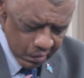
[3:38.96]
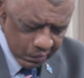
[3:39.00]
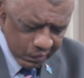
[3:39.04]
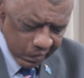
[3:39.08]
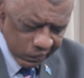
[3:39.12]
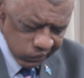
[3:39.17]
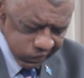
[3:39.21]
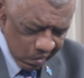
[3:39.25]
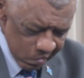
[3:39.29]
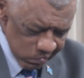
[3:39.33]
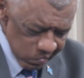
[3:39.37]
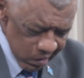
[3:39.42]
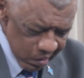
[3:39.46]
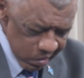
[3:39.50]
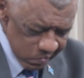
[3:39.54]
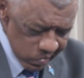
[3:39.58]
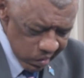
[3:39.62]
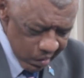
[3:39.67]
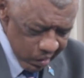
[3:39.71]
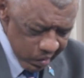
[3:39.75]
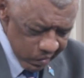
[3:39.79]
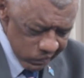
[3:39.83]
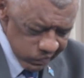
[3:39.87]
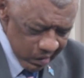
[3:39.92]
We firmly
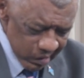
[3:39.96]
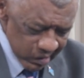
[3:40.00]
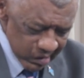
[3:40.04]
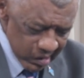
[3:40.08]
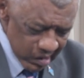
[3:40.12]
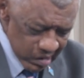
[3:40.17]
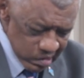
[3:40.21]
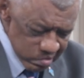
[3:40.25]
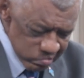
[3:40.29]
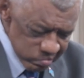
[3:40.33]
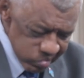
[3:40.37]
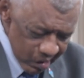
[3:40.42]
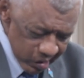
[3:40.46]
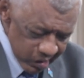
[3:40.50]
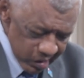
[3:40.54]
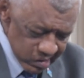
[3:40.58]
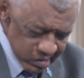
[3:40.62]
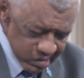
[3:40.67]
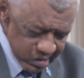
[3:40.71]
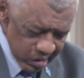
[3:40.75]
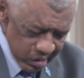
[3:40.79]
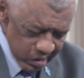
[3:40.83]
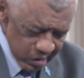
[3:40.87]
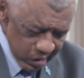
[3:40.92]
believe in
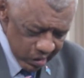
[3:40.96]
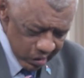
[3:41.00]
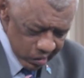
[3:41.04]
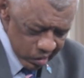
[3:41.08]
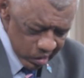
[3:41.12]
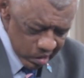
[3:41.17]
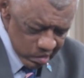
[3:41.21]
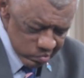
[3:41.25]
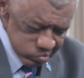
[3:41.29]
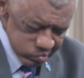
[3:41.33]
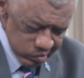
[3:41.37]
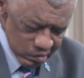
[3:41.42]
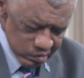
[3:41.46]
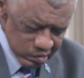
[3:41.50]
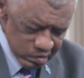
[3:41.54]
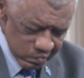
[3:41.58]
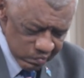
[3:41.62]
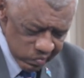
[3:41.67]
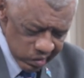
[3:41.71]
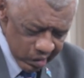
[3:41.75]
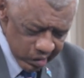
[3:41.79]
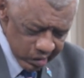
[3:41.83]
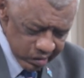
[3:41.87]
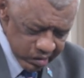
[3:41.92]
transparency and the
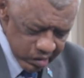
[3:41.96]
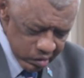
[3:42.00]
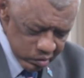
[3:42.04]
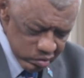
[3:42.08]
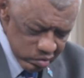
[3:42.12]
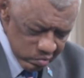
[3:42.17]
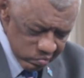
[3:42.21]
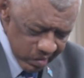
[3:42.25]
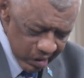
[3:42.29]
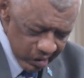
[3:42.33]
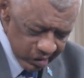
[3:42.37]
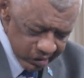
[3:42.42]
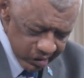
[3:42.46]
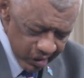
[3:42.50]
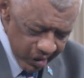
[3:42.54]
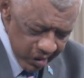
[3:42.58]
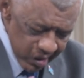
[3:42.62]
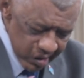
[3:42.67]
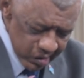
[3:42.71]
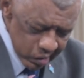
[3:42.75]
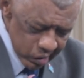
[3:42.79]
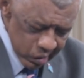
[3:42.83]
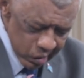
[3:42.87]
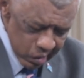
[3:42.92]
responsibility to
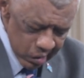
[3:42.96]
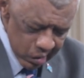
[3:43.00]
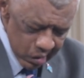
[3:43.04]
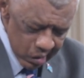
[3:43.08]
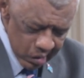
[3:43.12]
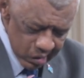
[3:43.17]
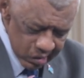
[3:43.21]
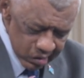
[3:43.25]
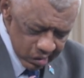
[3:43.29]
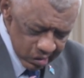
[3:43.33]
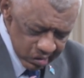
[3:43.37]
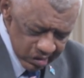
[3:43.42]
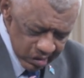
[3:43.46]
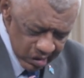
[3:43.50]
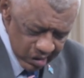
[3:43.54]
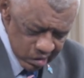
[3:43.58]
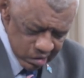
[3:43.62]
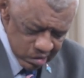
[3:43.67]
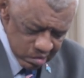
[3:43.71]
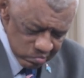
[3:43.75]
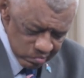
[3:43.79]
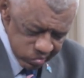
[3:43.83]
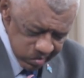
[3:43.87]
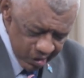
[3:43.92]
maintain the
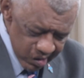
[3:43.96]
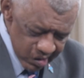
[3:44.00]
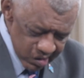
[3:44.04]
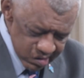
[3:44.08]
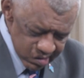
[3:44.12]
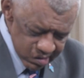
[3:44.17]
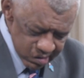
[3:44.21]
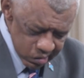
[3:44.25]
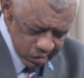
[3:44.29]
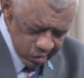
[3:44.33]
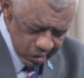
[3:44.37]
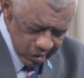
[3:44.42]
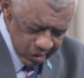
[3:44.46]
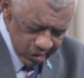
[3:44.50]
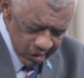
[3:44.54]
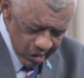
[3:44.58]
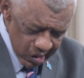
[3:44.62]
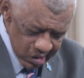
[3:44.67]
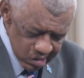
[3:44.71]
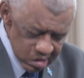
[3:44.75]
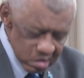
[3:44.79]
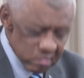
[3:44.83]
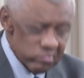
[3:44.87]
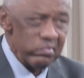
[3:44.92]
trust placed in
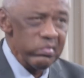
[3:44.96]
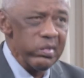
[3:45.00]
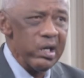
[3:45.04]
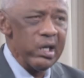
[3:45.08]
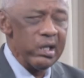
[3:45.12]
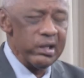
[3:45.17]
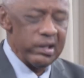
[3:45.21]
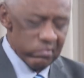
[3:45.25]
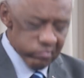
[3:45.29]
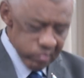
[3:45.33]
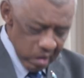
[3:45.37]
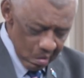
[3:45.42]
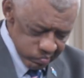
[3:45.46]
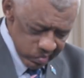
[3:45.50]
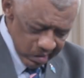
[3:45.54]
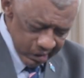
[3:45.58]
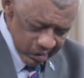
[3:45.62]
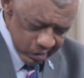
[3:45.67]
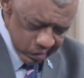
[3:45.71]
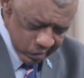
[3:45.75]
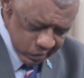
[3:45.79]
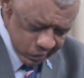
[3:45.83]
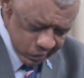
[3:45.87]
us by the public.